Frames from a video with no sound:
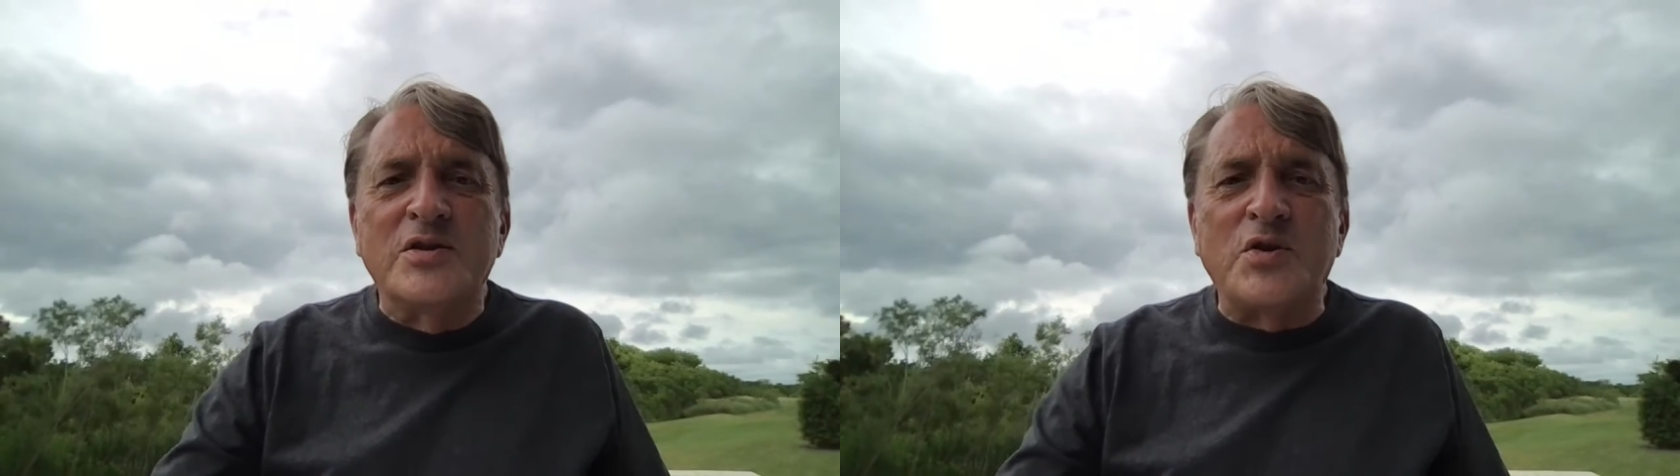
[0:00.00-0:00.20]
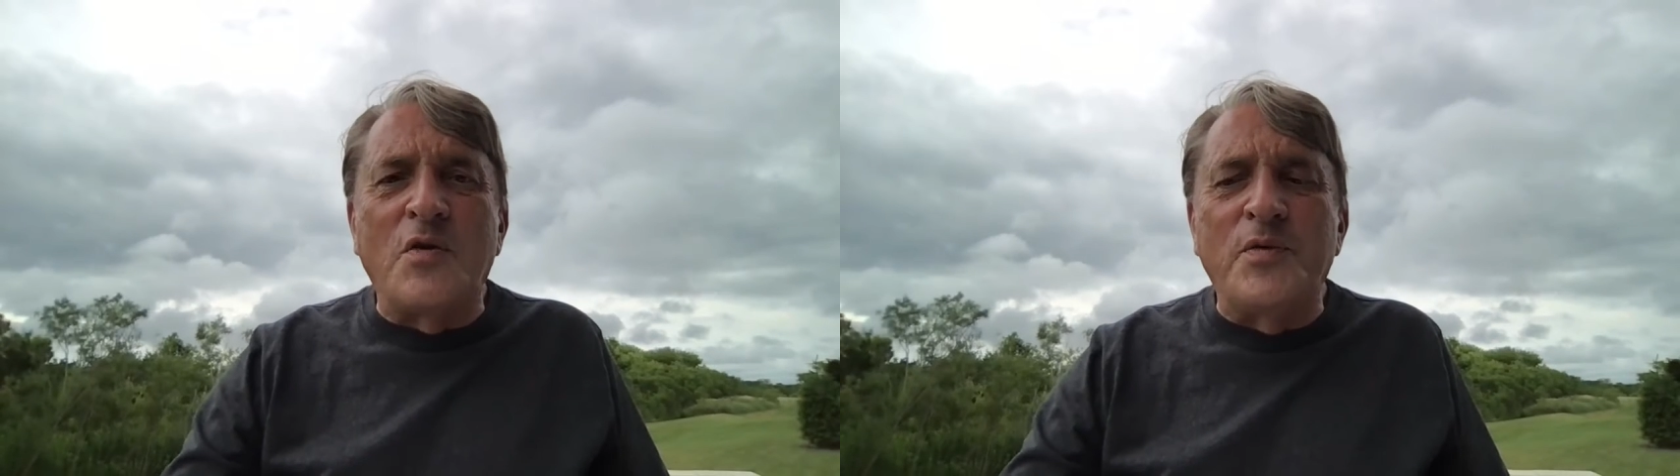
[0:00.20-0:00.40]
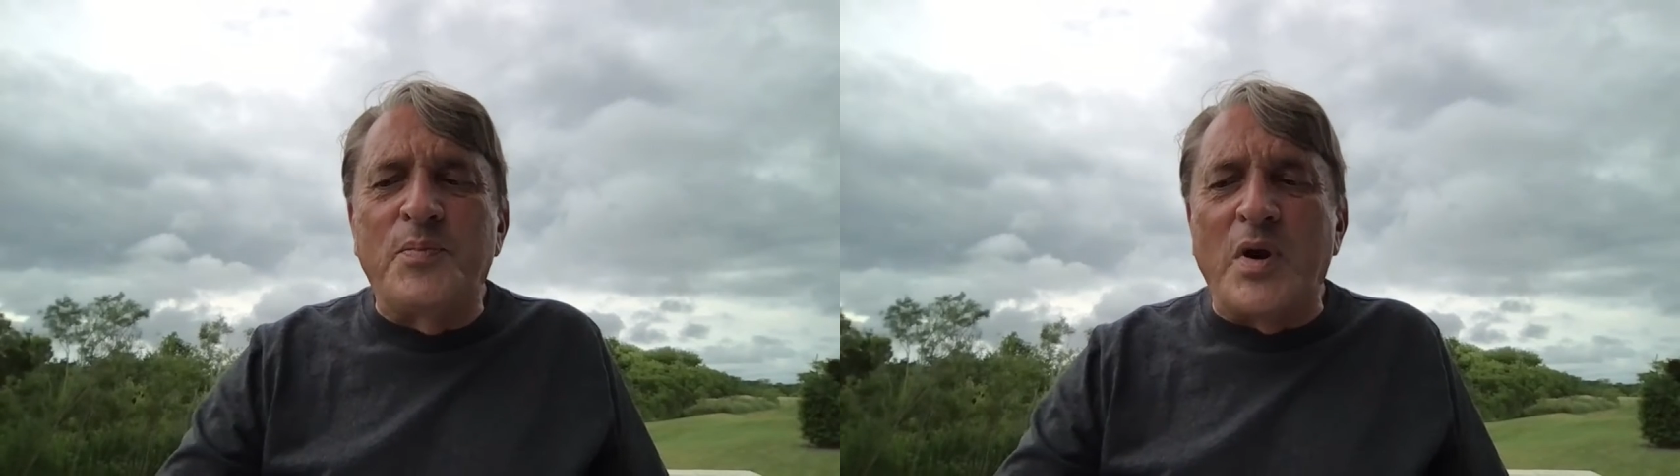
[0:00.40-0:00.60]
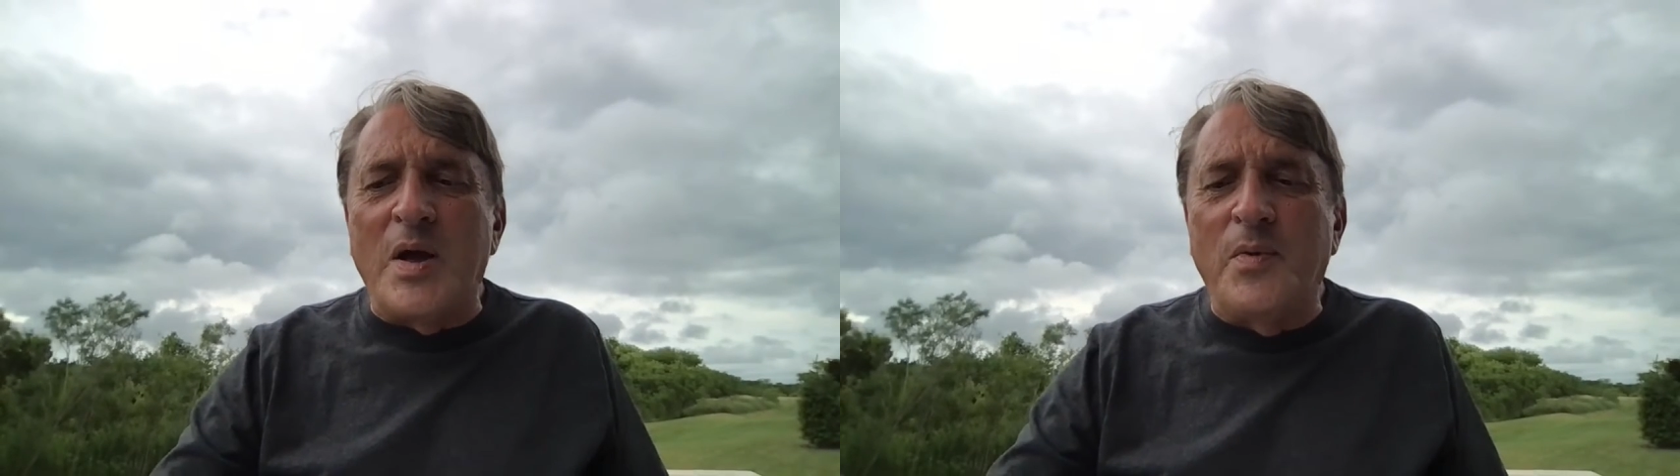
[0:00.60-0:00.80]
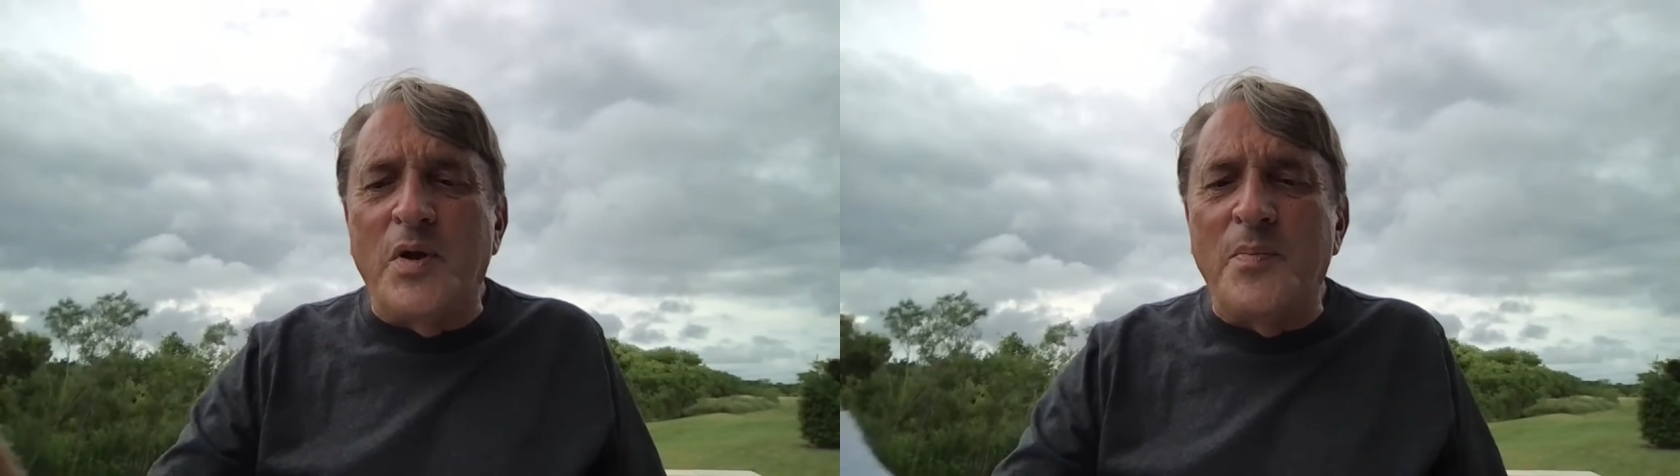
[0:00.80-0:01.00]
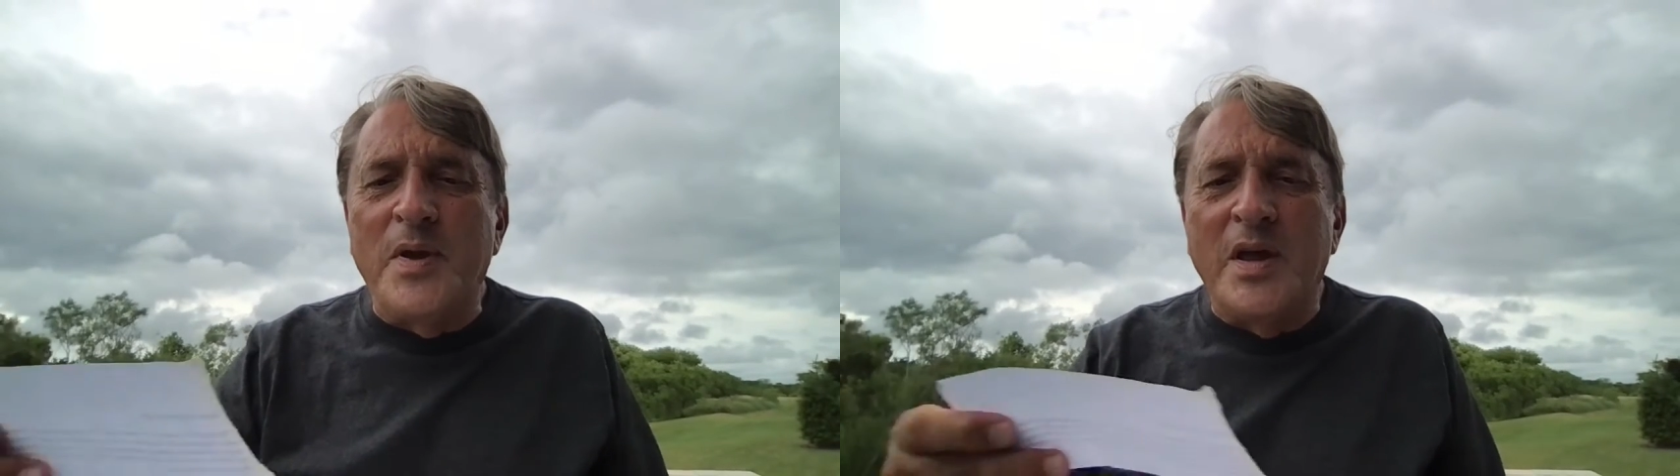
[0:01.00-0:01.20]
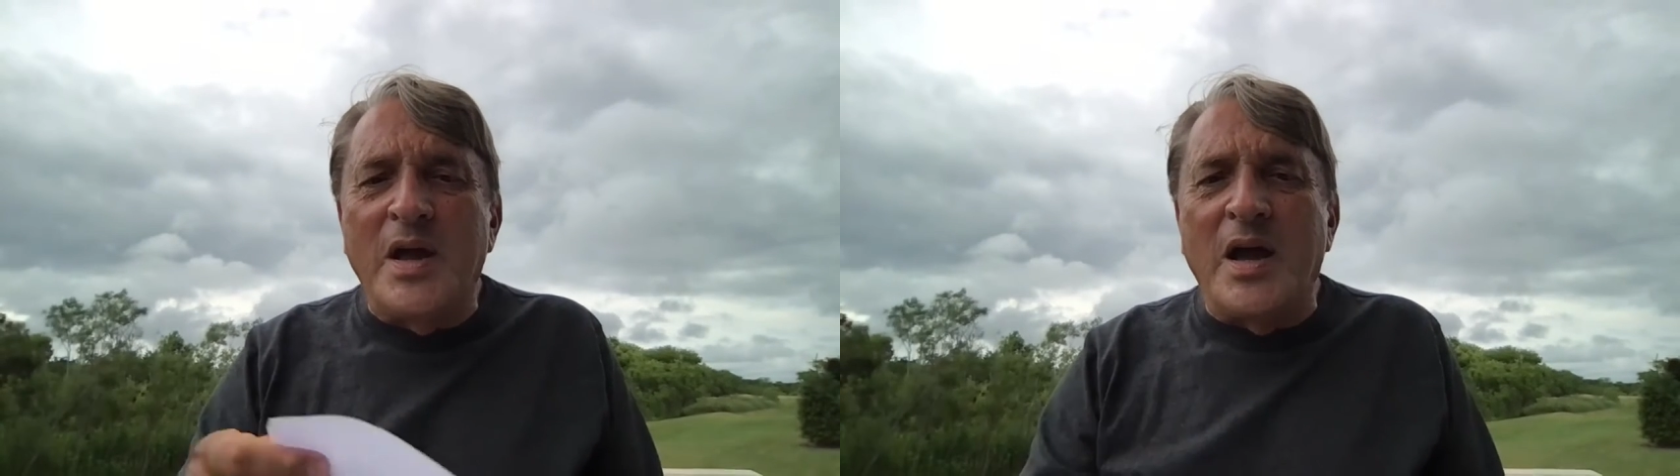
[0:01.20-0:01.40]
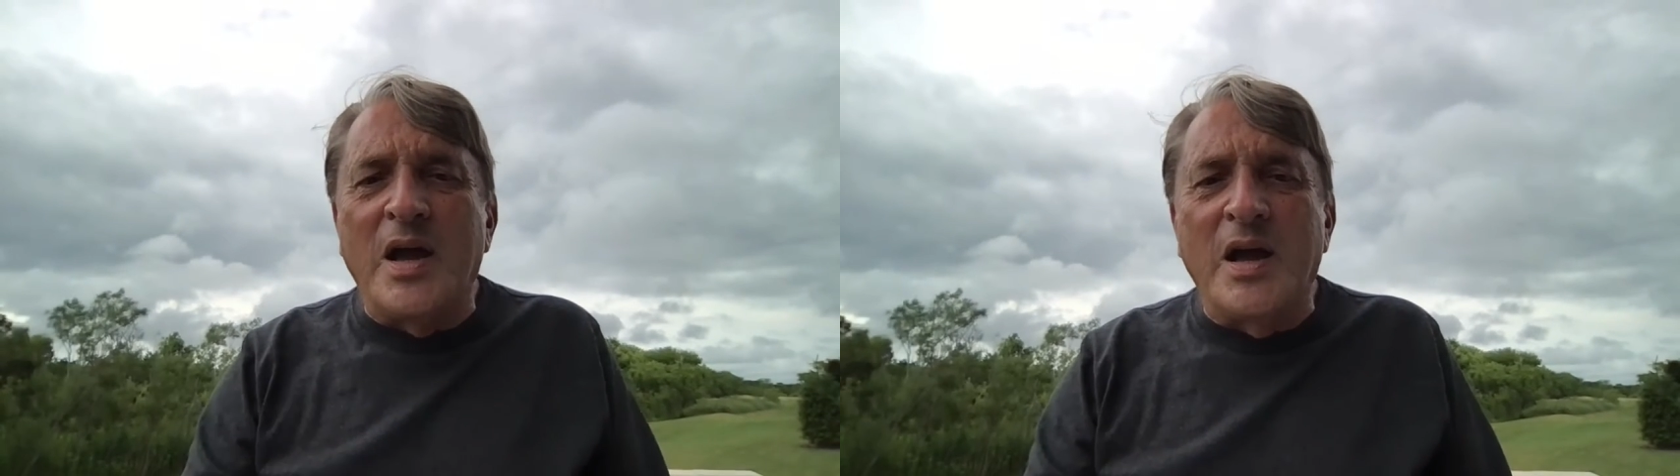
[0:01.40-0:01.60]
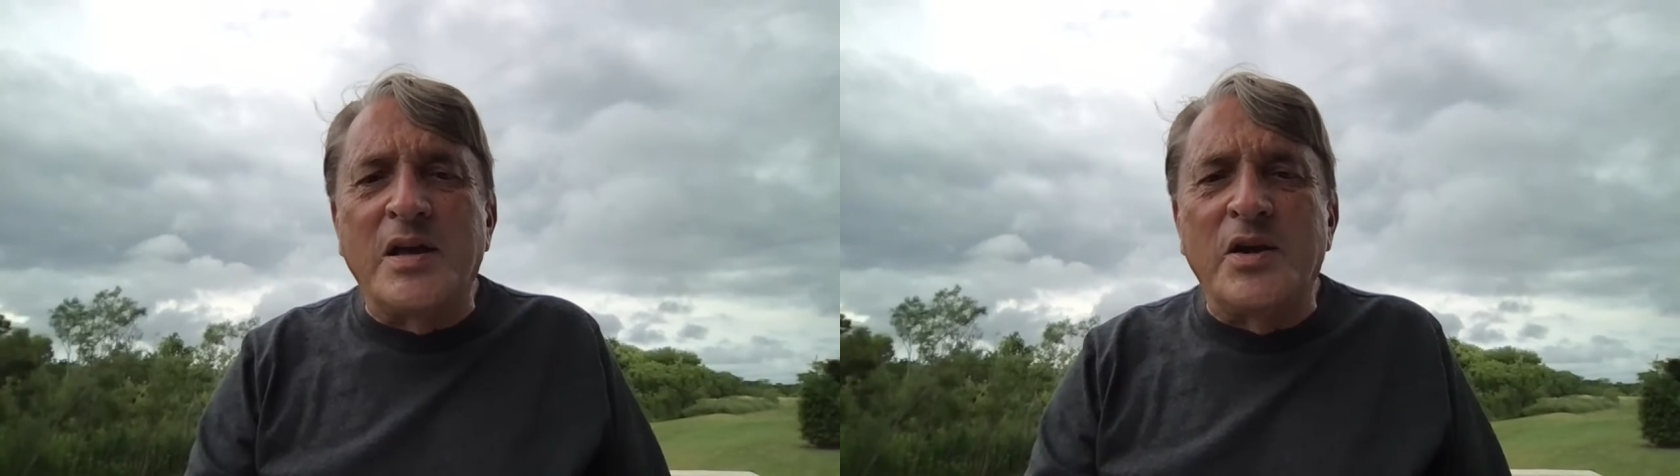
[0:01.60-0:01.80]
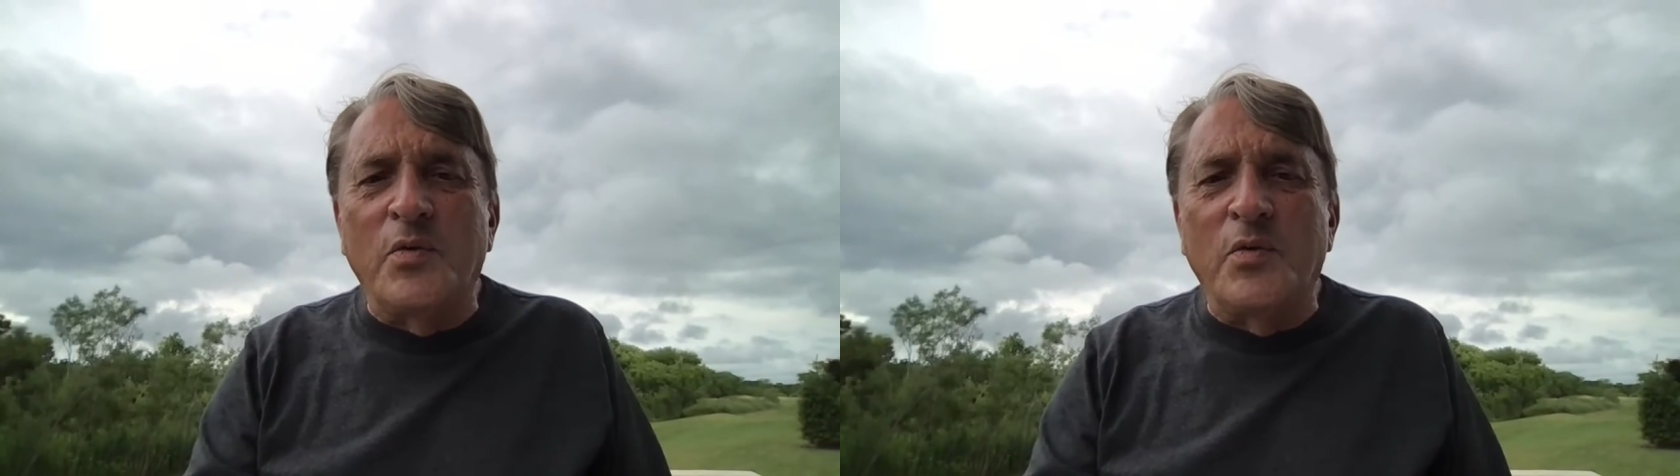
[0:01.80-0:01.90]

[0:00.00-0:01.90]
solve the problem, get